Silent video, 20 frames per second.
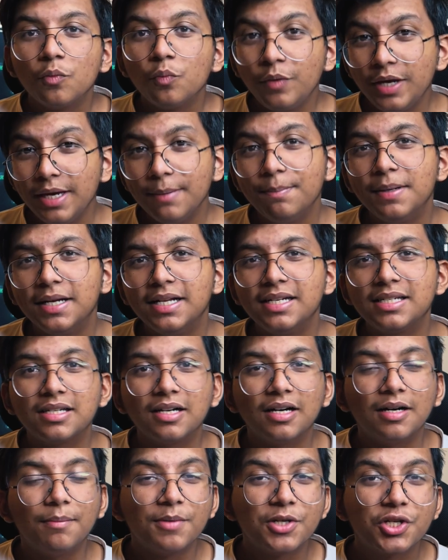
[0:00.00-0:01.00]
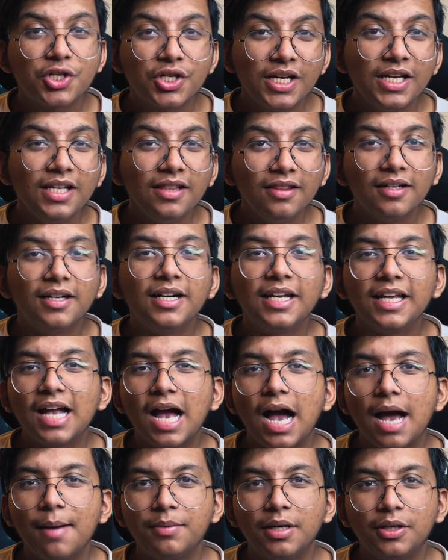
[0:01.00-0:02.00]
We built a machine learning
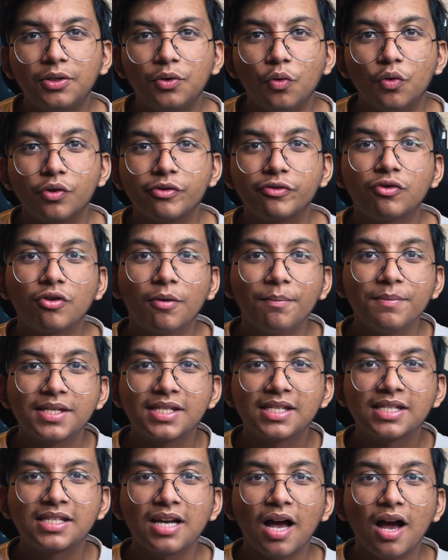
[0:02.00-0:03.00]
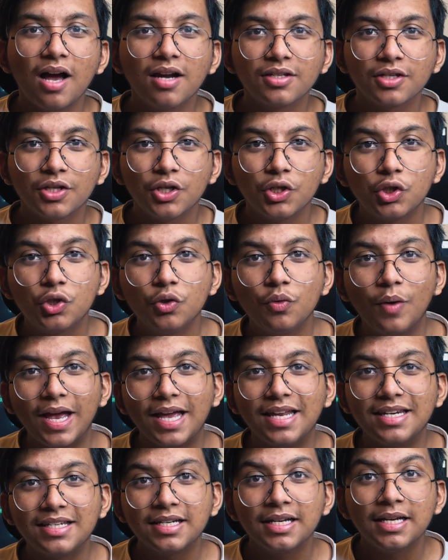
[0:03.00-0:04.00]
hybrid course from start to
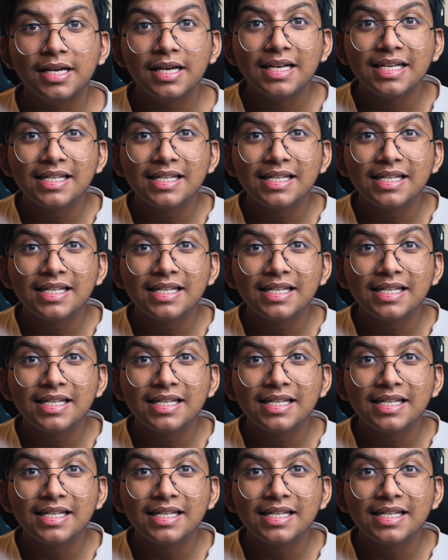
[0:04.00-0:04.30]
end,